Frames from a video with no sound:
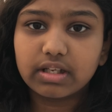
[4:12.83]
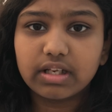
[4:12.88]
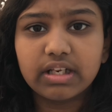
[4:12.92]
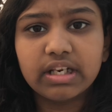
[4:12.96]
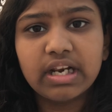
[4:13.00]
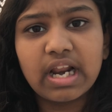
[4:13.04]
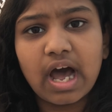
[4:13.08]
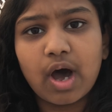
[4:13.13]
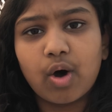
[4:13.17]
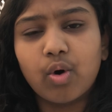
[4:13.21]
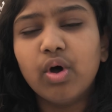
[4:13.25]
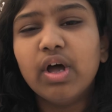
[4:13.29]

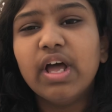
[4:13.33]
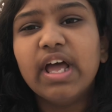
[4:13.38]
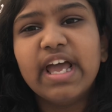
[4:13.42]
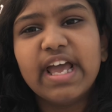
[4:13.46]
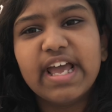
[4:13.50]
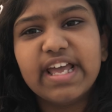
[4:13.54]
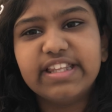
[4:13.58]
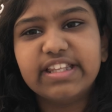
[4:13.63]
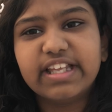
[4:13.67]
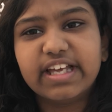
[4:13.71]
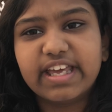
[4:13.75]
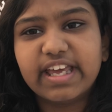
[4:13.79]
Now,
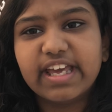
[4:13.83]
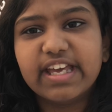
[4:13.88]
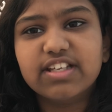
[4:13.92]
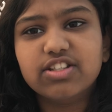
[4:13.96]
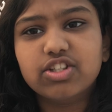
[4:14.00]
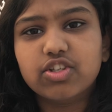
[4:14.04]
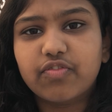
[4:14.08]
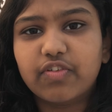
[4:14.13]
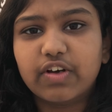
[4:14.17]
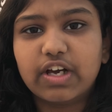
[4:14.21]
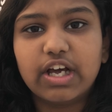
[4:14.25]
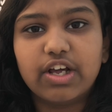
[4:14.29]
in the case
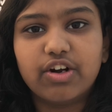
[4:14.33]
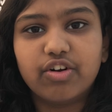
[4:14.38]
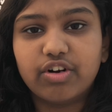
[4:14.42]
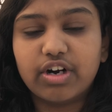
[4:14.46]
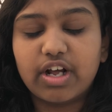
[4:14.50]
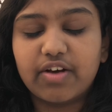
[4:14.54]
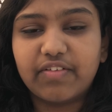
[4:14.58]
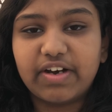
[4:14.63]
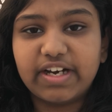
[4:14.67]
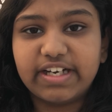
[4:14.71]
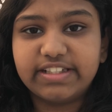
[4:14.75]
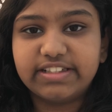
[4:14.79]
of a
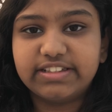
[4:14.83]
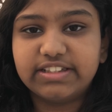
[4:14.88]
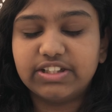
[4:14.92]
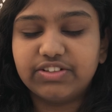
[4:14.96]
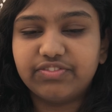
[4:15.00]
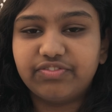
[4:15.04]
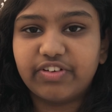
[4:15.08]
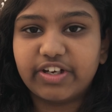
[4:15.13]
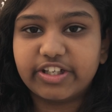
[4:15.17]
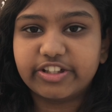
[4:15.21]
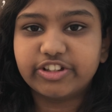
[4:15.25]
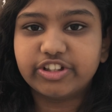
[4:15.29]
coronavirus
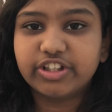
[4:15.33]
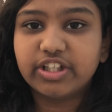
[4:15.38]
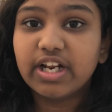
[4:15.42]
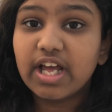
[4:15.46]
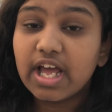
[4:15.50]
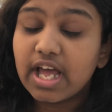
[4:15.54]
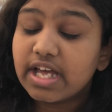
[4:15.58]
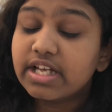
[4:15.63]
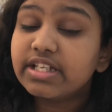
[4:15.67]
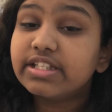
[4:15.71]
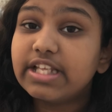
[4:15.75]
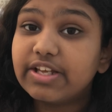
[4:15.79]
infection,
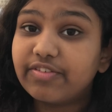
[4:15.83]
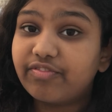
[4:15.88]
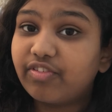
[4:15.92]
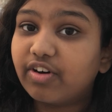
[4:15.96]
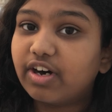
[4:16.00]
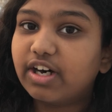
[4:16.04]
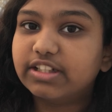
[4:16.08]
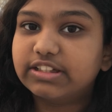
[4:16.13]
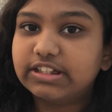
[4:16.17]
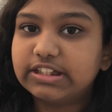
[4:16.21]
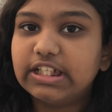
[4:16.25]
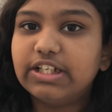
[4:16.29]
they
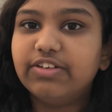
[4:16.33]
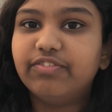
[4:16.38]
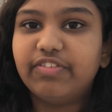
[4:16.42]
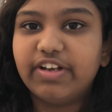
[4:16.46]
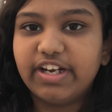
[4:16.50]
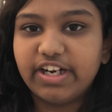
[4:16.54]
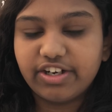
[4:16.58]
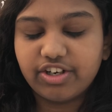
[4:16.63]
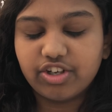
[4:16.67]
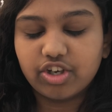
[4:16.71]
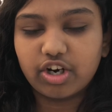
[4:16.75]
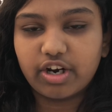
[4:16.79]
first
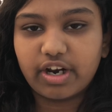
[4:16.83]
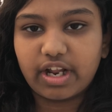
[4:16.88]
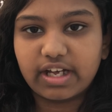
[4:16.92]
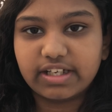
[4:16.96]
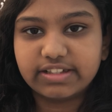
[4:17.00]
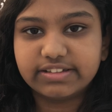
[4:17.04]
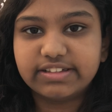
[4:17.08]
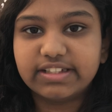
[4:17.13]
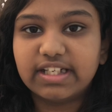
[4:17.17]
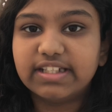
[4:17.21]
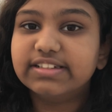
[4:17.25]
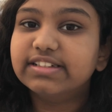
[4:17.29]
invade your lung
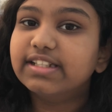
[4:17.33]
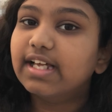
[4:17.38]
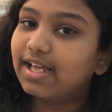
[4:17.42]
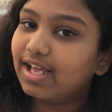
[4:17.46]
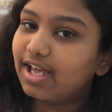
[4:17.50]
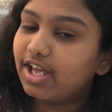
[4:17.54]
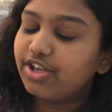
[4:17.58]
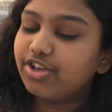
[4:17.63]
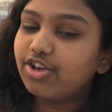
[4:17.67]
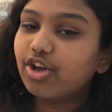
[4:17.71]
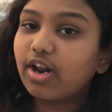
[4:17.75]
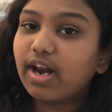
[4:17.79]
cells.
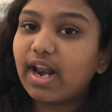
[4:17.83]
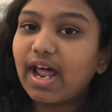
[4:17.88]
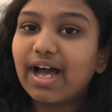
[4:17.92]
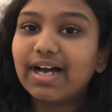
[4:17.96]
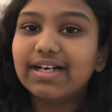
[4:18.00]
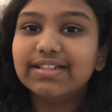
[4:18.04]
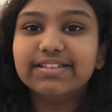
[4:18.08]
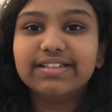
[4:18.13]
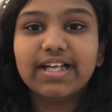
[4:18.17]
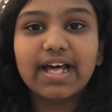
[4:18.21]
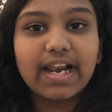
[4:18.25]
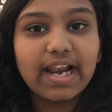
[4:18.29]
Your
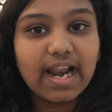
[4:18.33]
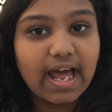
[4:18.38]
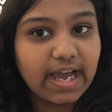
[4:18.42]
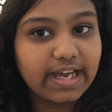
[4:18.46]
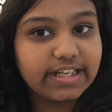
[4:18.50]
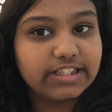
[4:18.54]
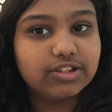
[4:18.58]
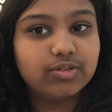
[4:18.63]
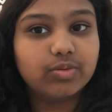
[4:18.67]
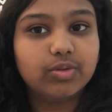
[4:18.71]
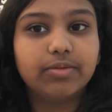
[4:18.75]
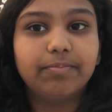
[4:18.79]
lungs are
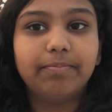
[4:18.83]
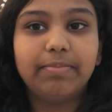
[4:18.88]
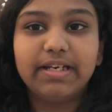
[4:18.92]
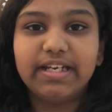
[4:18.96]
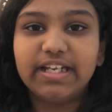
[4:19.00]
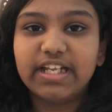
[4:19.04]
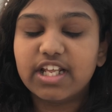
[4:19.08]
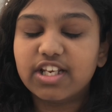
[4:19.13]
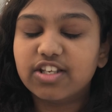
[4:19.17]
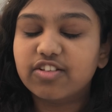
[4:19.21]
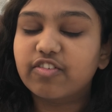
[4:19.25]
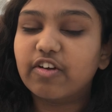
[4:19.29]
lined with
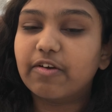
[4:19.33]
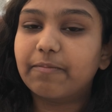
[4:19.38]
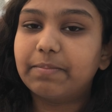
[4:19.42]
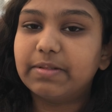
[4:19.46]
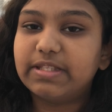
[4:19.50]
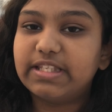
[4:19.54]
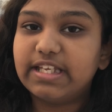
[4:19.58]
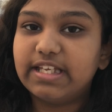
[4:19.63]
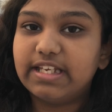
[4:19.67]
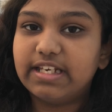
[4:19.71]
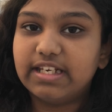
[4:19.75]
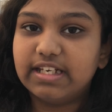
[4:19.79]
billions of
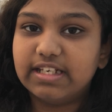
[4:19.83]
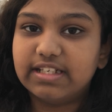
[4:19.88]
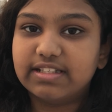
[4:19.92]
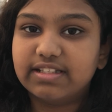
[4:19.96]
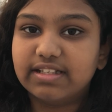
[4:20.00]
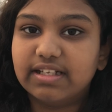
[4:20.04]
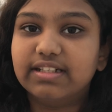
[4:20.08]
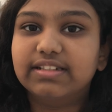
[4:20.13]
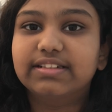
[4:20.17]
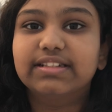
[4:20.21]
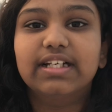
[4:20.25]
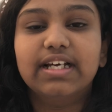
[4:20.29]
epithelial
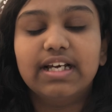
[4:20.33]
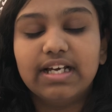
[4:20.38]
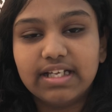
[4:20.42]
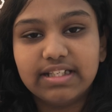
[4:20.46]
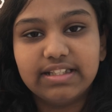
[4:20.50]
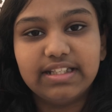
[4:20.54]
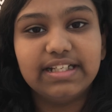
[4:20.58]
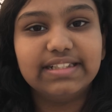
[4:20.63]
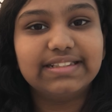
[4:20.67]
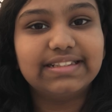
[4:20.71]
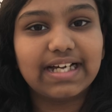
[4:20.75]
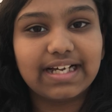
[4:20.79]
cells.
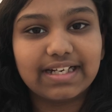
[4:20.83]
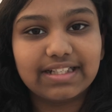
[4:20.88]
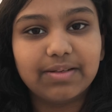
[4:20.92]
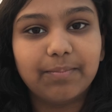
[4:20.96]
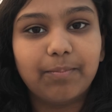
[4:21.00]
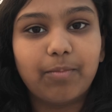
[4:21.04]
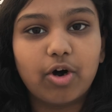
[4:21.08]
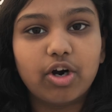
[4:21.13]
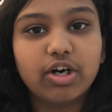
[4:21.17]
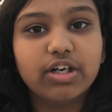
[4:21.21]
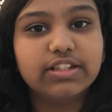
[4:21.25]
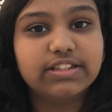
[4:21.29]
These are the
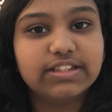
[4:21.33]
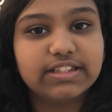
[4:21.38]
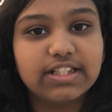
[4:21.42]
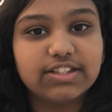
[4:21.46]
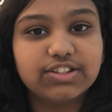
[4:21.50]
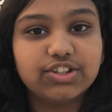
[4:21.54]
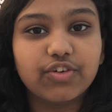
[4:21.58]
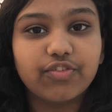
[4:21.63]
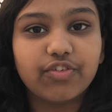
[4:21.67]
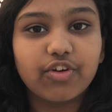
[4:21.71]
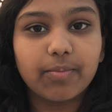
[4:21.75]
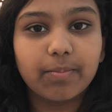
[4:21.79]
border cells
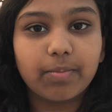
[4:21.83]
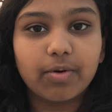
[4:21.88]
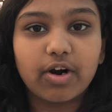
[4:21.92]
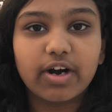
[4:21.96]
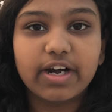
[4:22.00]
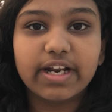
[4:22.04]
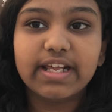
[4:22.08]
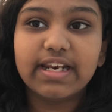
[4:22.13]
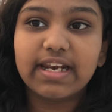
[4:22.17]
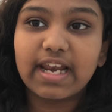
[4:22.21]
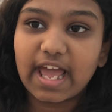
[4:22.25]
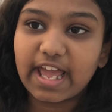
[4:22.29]
of your
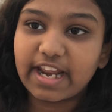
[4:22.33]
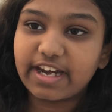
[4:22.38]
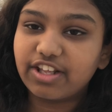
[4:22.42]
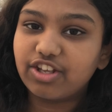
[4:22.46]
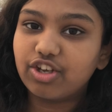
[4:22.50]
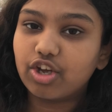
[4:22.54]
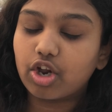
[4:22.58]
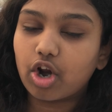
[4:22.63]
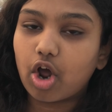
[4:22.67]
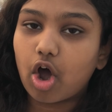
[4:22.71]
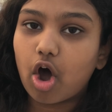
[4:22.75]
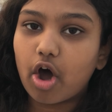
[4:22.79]
body lining
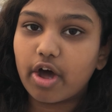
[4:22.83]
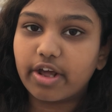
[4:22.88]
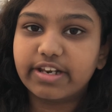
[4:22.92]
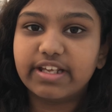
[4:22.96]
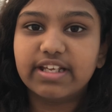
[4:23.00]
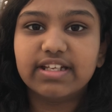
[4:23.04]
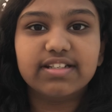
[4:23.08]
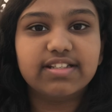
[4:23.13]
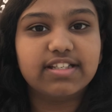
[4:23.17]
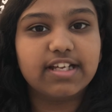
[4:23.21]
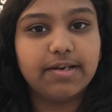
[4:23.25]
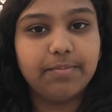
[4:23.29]
your
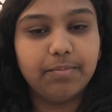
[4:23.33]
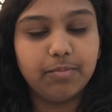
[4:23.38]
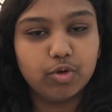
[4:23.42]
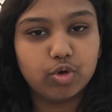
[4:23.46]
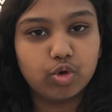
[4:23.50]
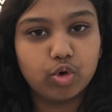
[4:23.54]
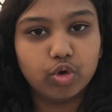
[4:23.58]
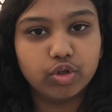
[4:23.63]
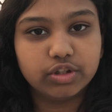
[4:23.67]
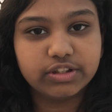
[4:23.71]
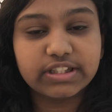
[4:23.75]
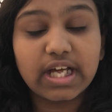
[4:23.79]
organs and
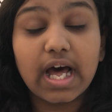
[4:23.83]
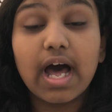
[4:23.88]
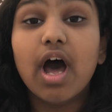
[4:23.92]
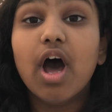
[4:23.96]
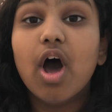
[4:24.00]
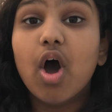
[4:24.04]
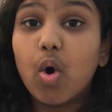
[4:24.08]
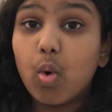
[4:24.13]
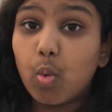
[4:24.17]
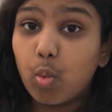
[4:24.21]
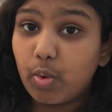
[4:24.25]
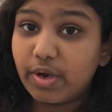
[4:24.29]
mucosa
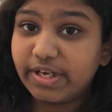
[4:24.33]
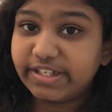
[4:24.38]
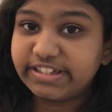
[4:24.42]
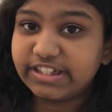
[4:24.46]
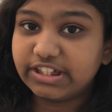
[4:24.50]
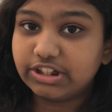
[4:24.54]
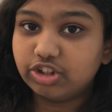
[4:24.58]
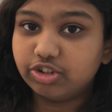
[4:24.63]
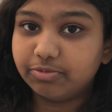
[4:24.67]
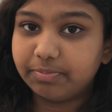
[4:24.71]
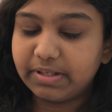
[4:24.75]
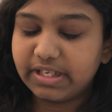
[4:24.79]

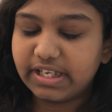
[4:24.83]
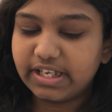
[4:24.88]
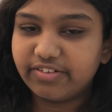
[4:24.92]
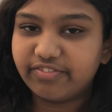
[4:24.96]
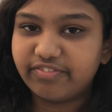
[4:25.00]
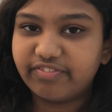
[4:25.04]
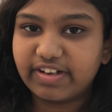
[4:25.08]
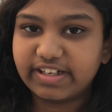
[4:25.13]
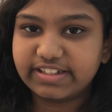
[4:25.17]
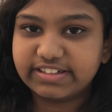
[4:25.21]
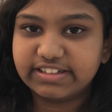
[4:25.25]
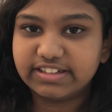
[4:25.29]
waiting to be
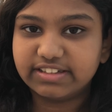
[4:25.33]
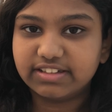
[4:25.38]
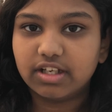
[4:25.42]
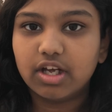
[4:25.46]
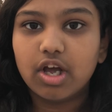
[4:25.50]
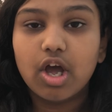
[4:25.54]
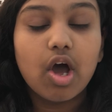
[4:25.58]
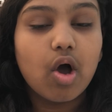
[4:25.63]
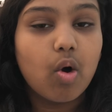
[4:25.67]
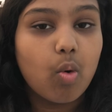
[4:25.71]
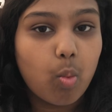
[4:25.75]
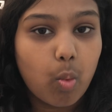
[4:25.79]
infected.
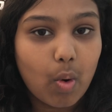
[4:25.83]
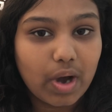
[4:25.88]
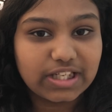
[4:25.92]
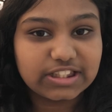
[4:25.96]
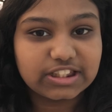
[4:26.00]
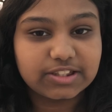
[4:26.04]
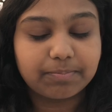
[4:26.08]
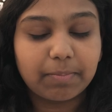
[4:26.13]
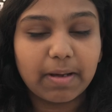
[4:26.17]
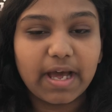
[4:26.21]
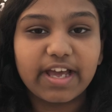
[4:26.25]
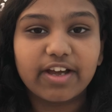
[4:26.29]
One
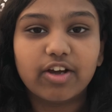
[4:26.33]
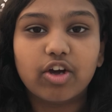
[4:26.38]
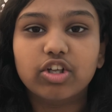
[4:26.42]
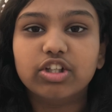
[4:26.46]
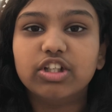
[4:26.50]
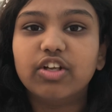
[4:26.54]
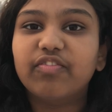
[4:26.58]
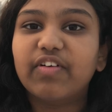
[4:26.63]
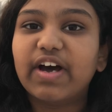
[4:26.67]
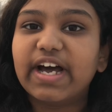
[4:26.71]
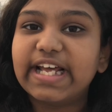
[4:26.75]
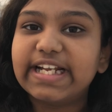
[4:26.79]
spike on
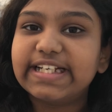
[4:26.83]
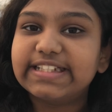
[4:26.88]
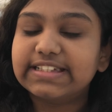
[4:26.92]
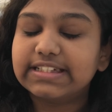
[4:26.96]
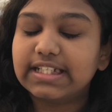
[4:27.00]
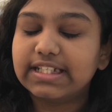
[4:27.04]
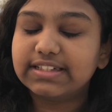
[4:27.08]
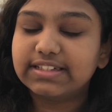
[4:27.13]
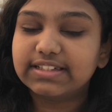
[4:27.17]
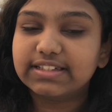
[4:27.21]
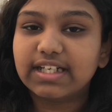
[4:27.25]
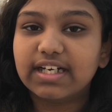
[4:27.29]
the virus
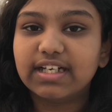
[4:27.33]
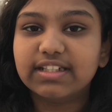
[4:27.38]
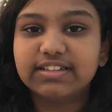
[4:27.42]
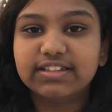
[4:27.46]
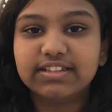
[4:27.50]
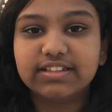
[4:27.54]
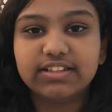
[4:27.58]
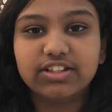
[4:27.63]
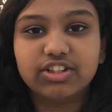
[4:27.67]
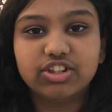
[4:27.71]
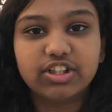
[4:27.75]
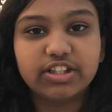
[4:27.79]
inserts
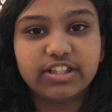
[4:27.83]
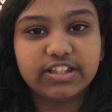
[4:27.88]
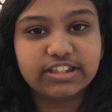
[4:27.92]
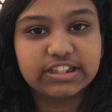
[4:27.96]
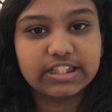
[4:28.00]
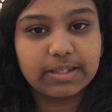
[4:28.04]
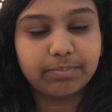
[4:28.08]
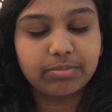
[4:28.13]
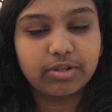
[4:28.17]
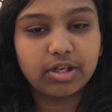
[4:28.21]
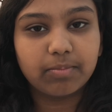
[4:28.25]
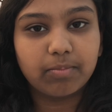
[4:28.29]
into the
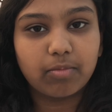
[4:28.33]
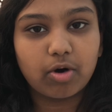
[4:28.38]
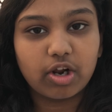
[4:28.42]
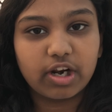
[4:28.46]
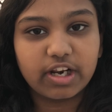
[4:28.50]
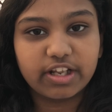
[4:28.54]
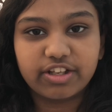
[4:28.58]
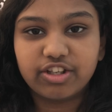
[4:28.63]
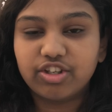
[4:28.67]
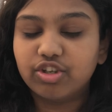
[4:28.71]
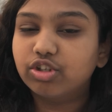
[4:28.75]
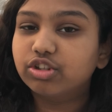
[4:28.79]
receptor
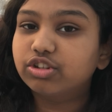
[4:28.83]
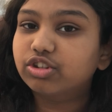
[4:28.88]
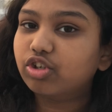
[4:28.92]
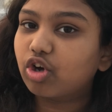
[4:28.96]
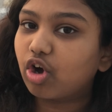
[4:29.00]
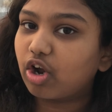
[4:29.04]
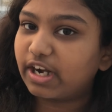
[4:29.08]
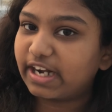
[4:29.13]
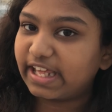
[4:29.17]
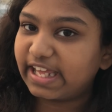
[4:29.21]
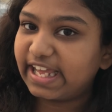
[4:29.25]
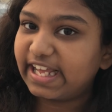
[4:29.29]
molecules
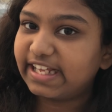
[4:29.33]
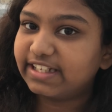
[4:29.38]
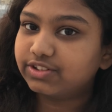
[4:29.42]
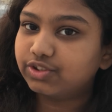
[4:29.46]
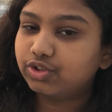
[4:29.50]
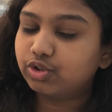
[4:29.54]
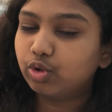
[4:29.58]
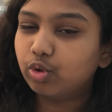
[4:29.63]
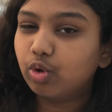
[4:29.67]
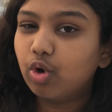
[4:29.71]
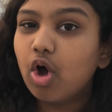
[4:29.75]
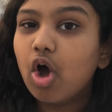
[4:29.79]
called
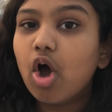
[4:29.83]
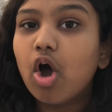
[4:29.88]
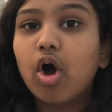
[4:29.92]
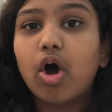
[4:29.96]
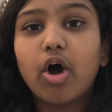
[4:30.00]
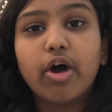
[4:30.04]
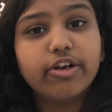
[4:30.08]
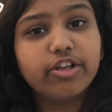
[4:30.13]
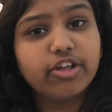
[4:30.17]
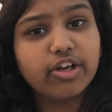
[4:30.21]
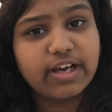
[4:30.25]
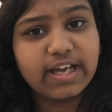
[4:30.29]
ACE2
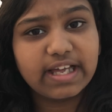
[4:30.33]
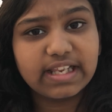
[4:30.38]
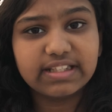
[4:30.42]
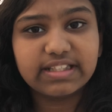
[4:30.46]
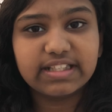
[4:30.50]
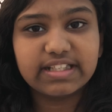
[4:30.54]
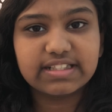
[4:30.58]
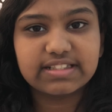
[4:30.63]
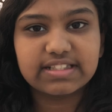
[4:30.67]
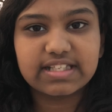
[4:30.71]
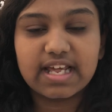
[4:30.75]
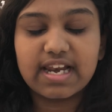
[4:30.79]
on your
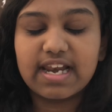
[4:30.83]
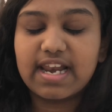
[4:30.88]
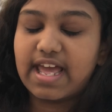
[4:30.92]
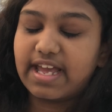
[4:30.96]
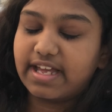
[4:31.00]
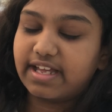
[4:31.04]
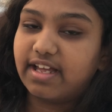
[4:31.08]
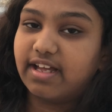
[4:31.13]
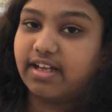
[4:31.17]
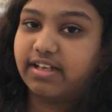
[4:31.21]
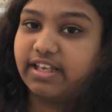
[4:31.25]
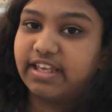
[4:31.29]
healthy cell
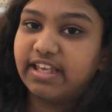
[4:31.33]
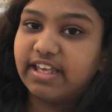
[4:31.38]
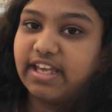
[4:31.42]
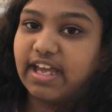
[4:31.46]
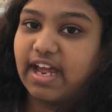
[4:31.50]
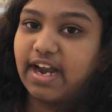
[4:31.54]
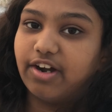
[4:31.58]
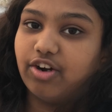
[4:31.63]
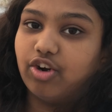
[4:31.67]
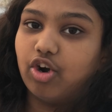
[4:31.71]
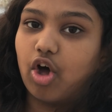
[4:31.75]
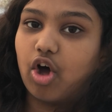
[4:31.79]
like a key
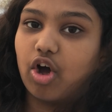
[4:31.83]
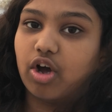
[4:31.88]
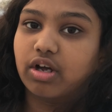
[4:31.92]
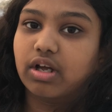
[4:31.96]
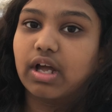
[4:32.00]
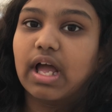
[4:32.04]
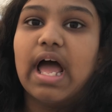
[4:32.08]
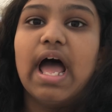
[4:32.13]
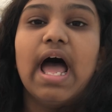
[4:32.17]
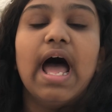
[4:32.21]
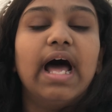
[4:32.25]
and lock.